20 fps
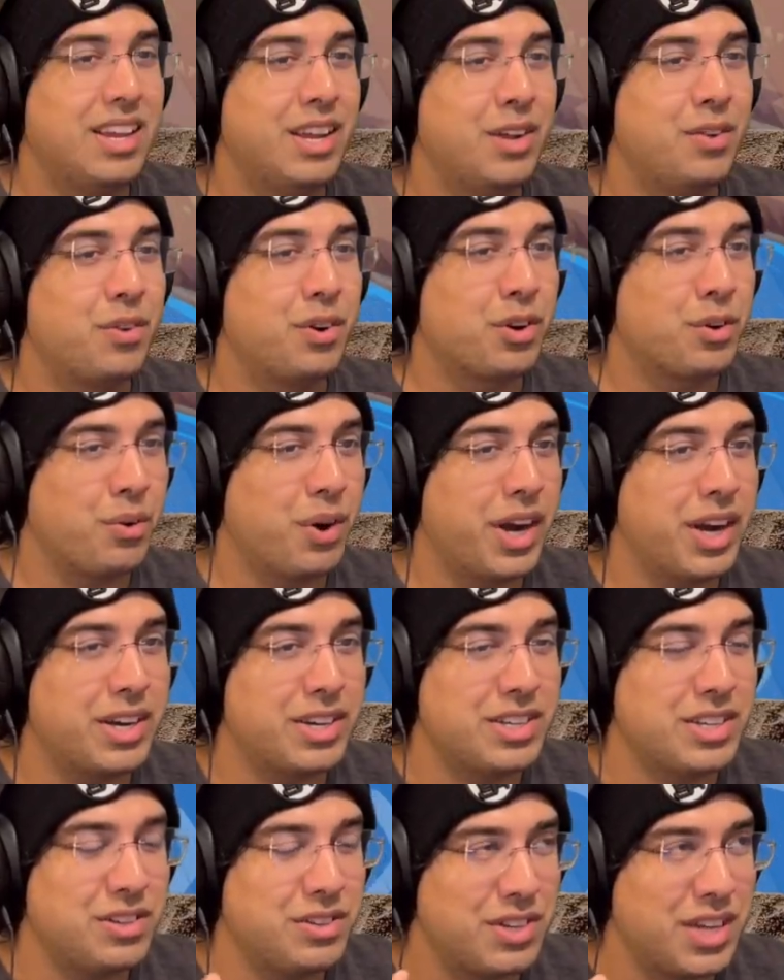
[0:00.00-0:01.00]
It
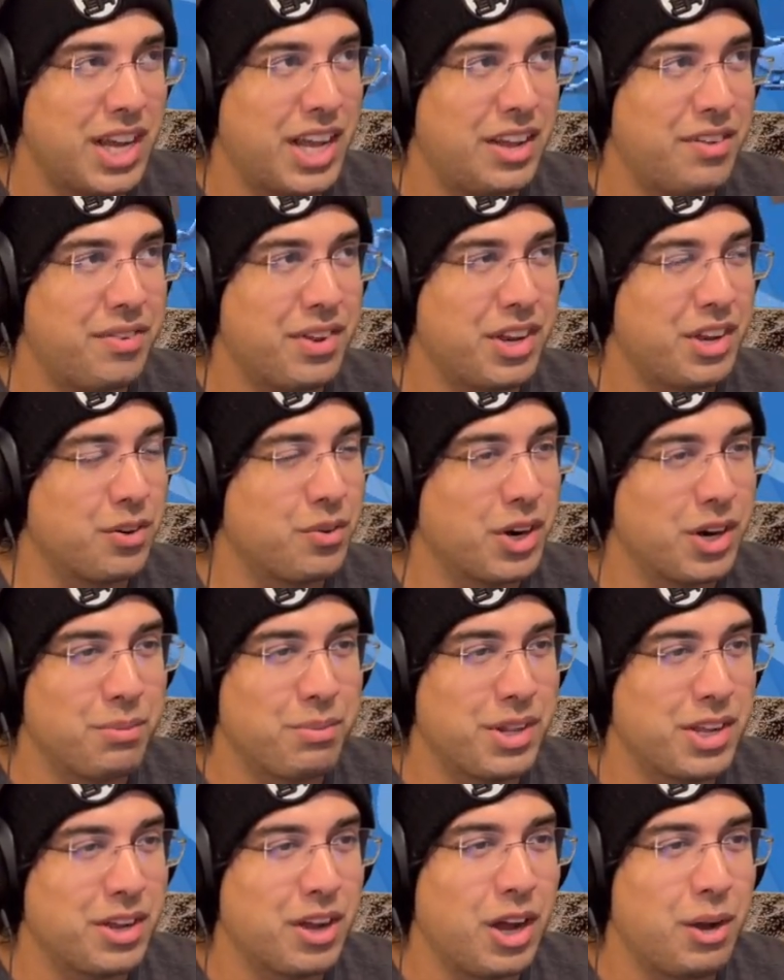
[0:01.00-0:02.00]
requires you to have an
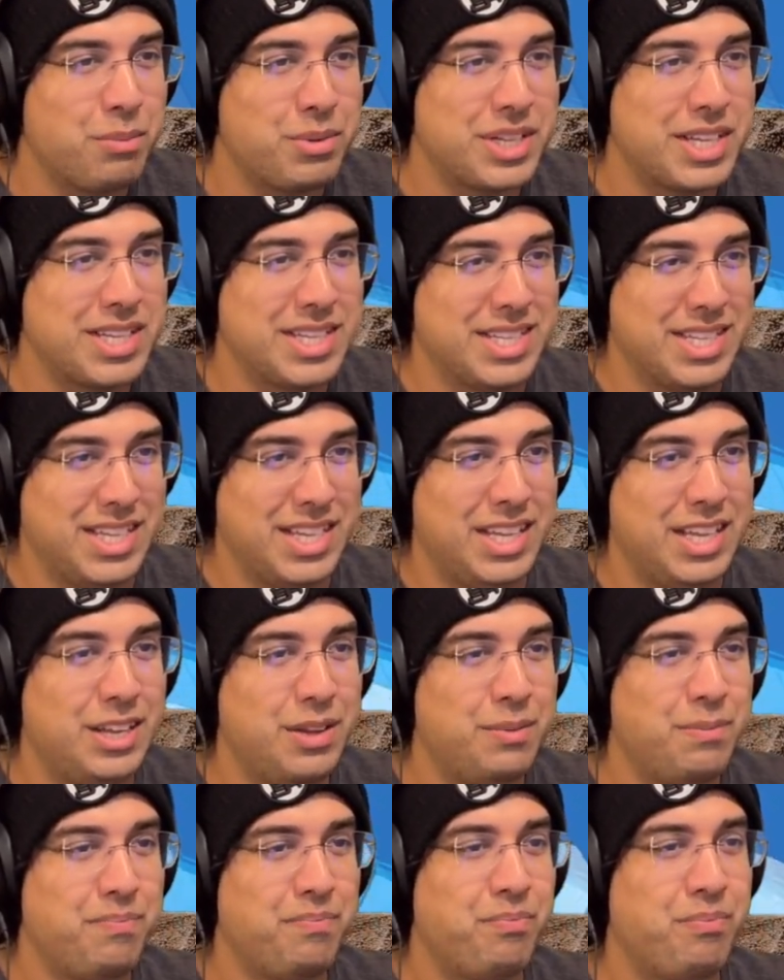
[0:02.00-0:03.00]
incredibly competent
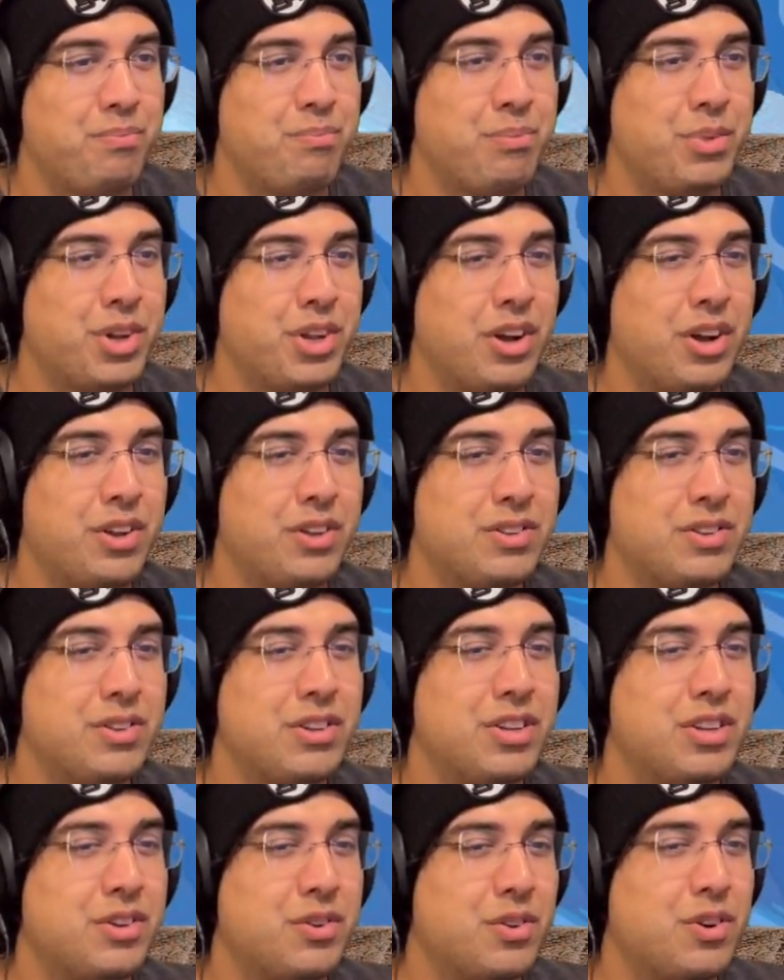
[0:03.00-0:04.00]
team, but also
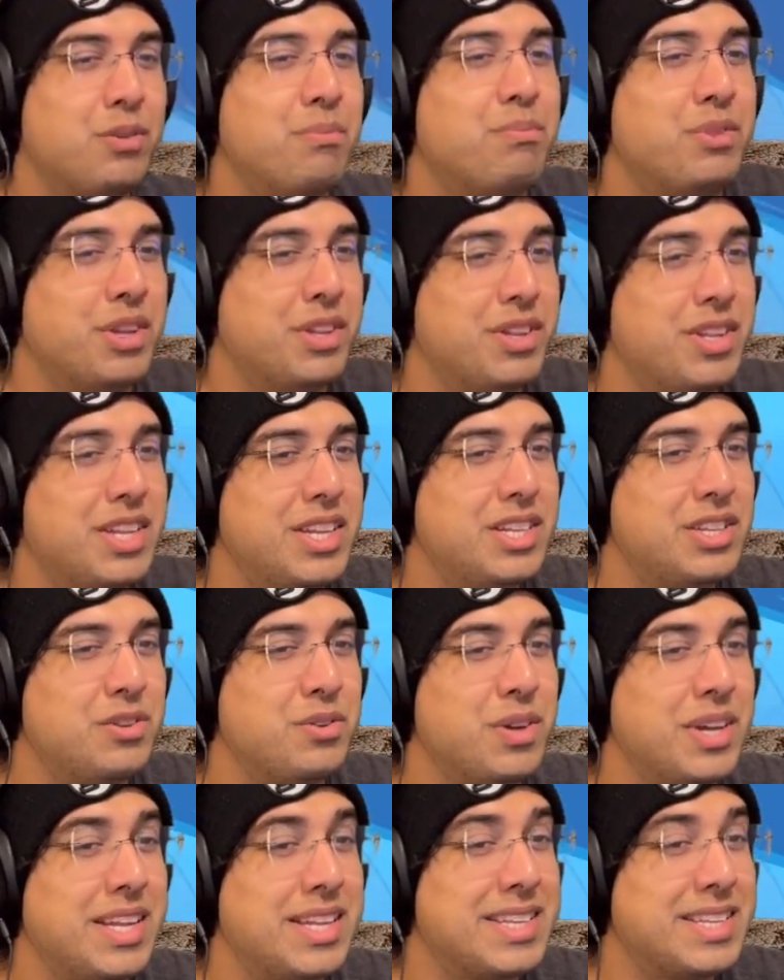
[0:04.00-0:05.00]
your ability
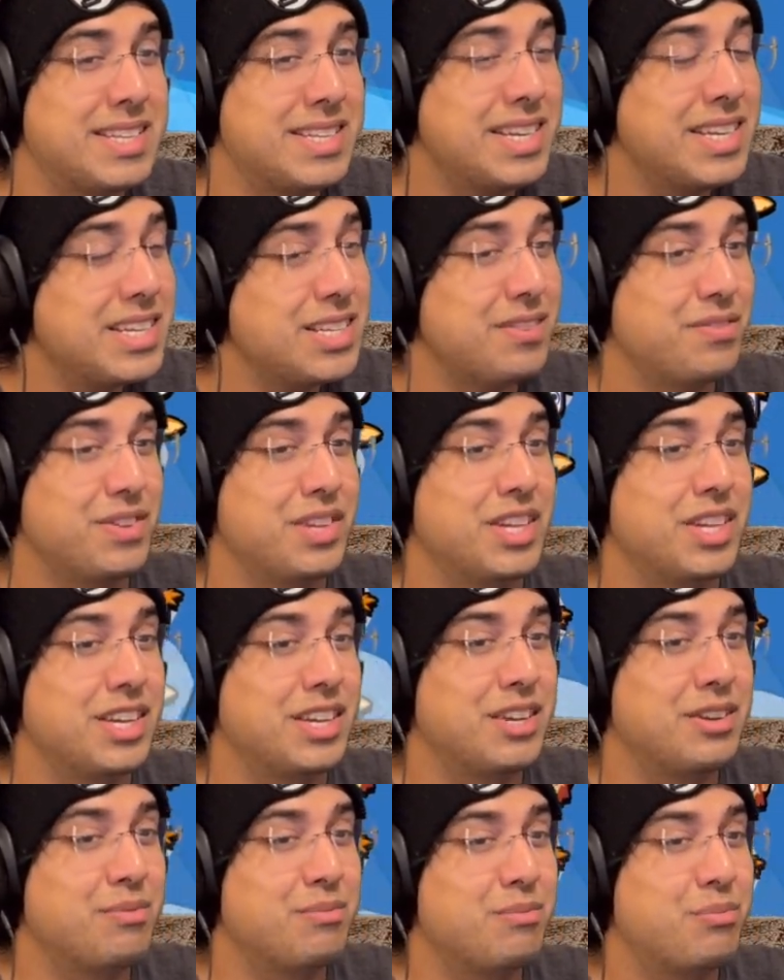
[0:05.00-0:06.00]
to
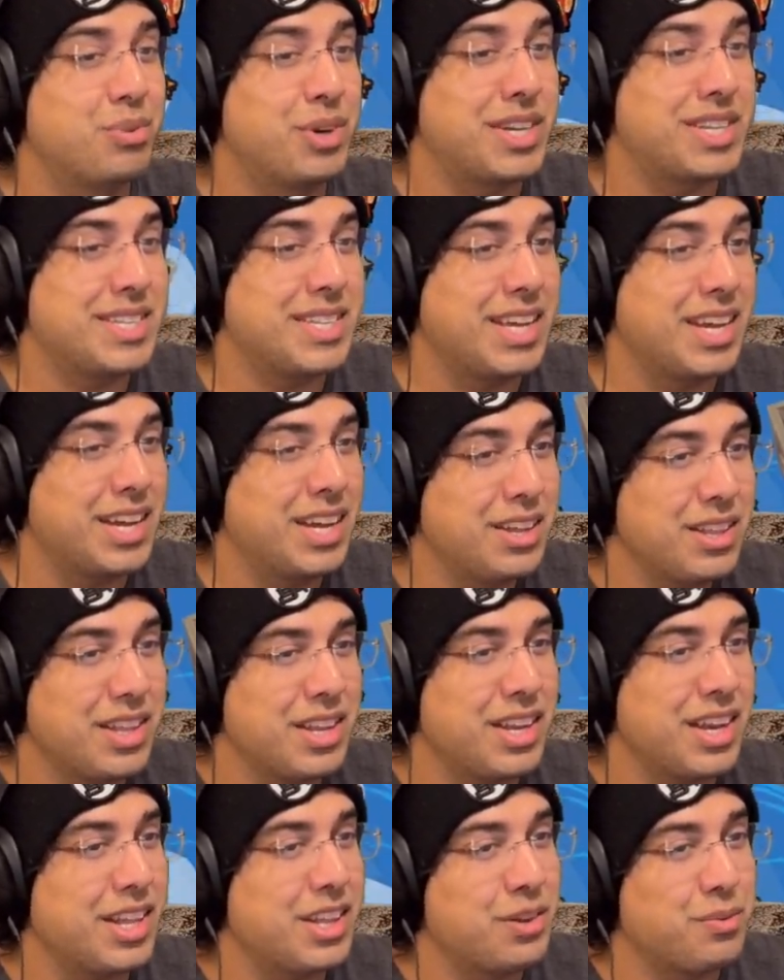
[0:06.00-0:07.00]
instinctively press the health
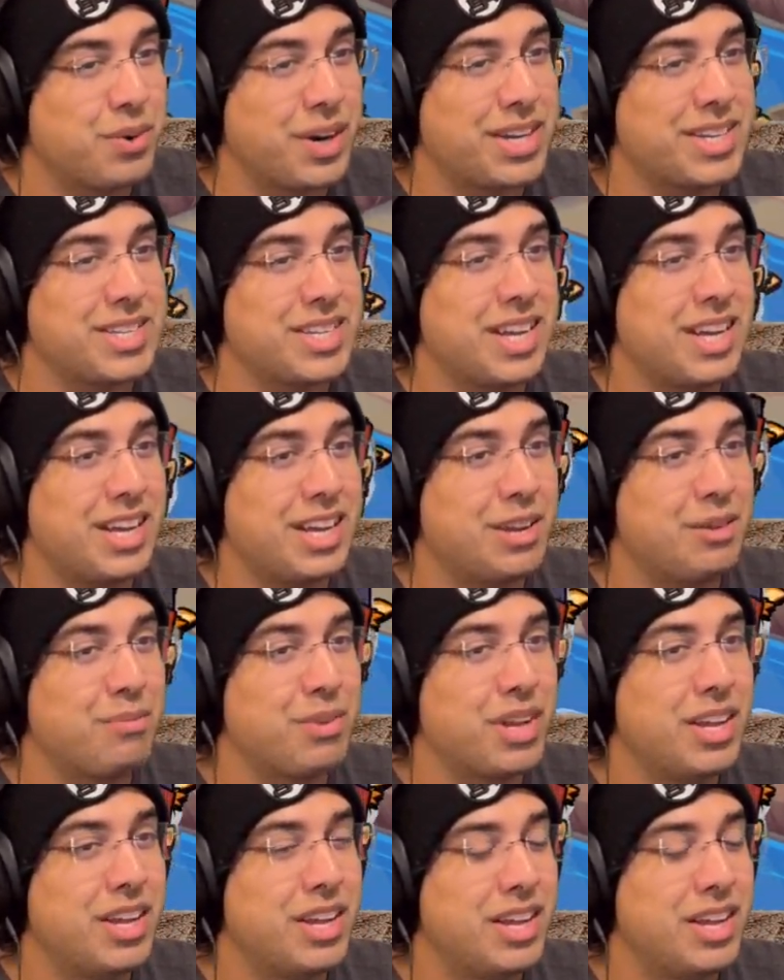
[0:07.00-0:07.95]
kit at the right time,